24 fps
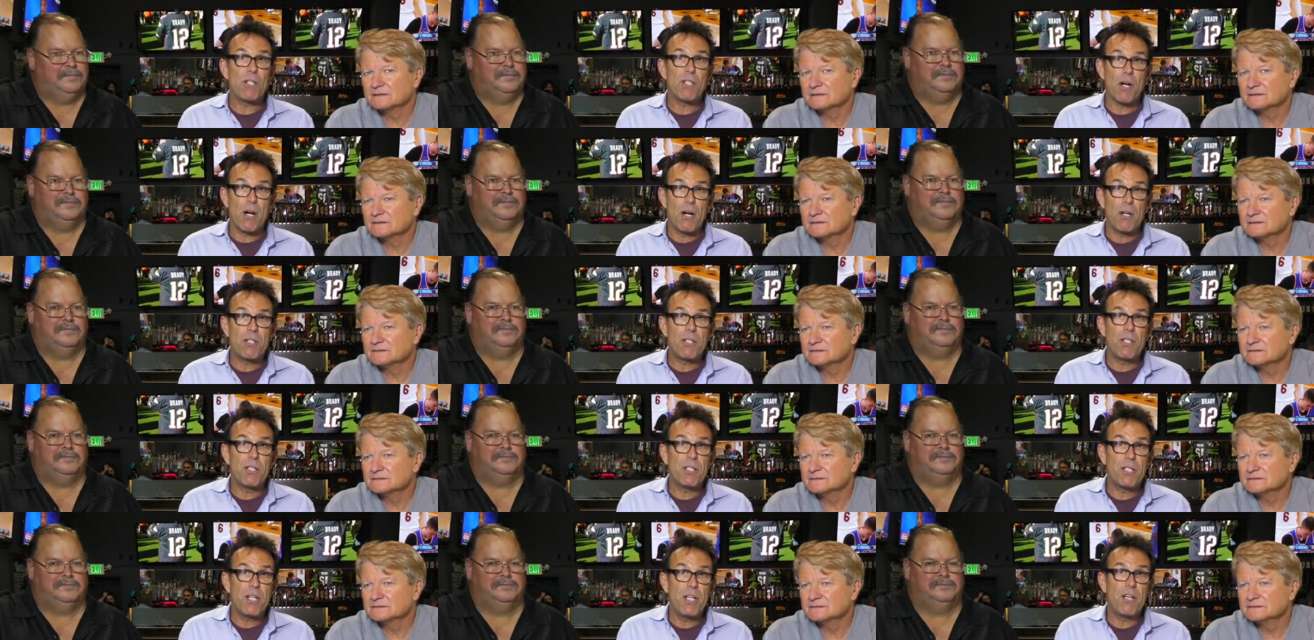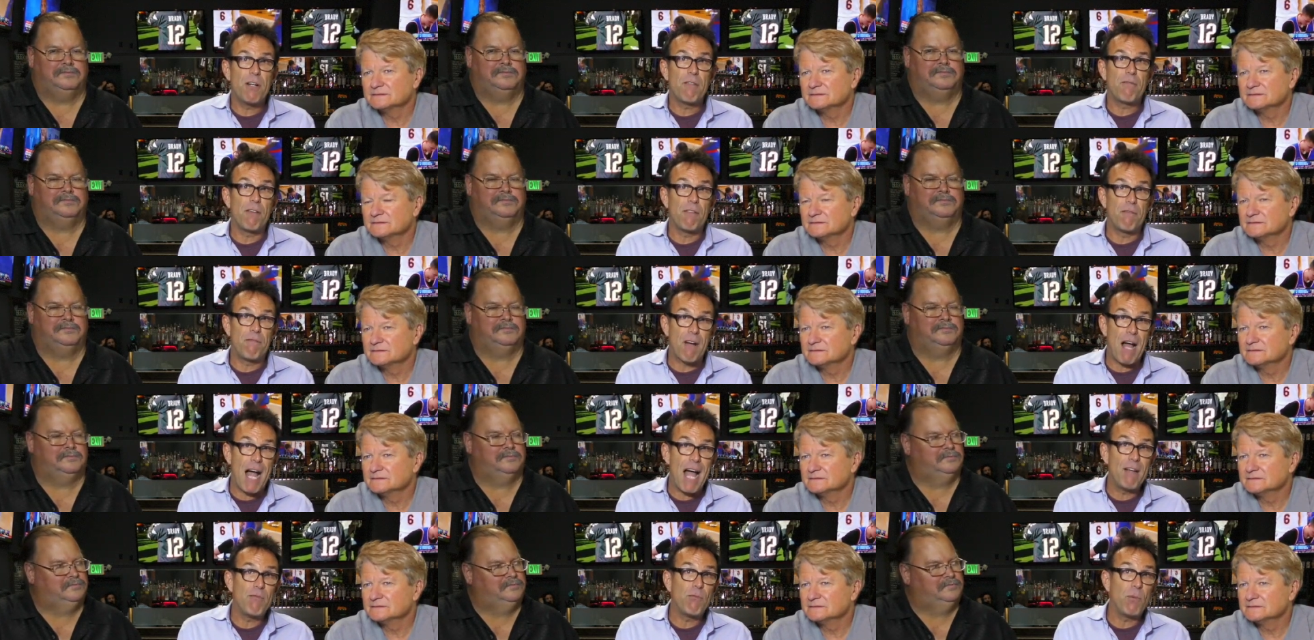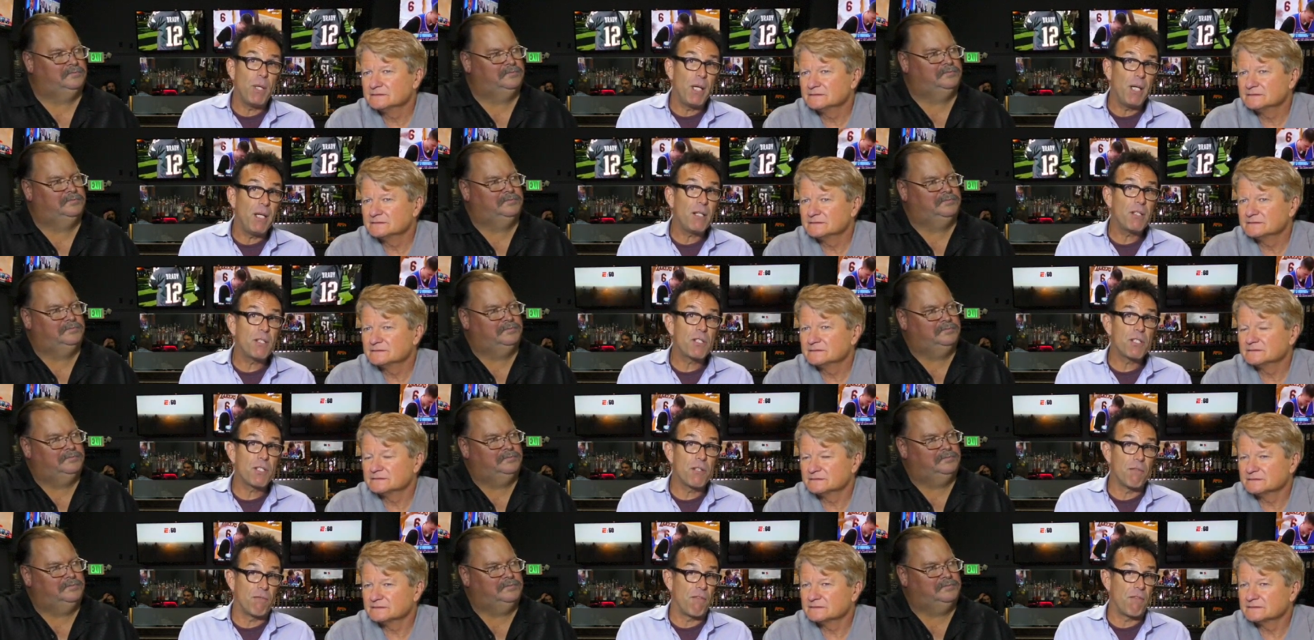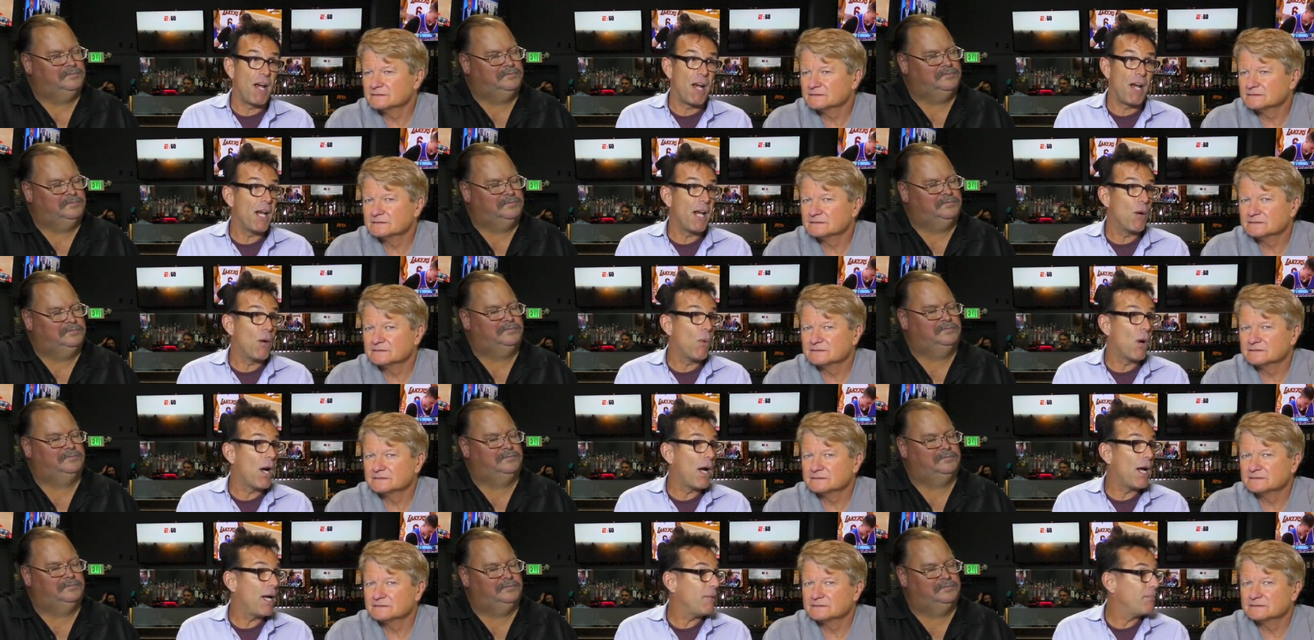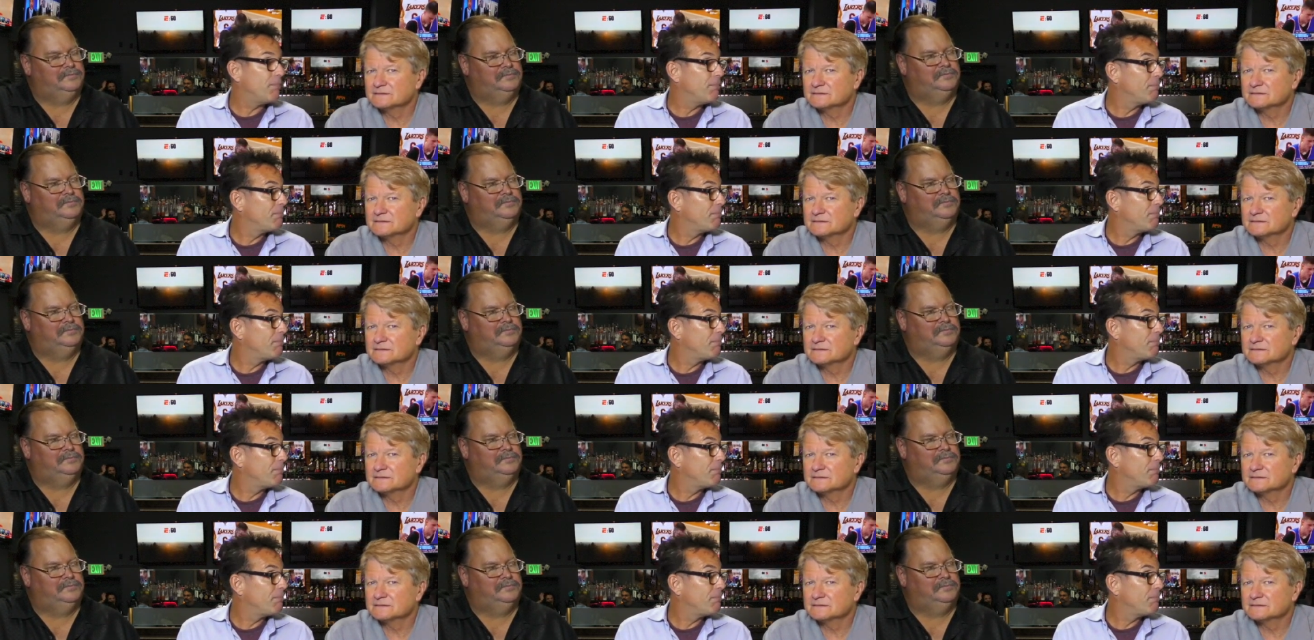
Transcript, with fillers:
Speaker 1: to Argentina for five weeks to find out why.